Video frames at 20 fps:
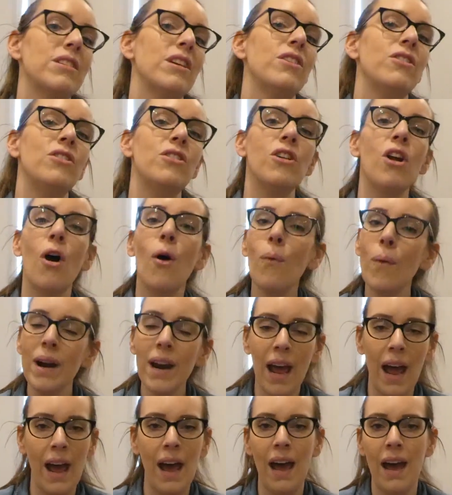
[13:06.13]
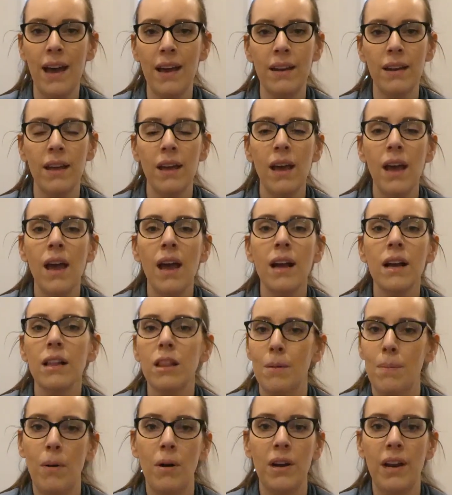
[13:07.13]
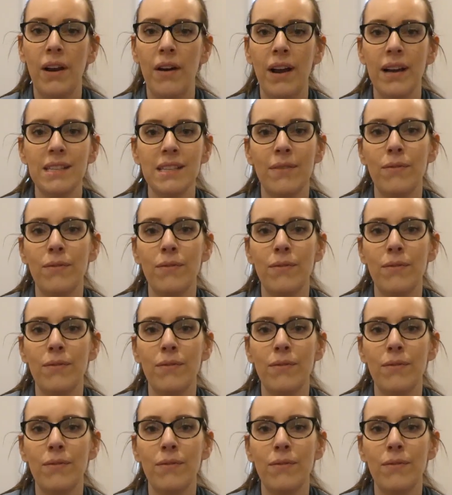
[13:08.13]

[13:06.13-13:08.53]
and no one had clip-on earrings.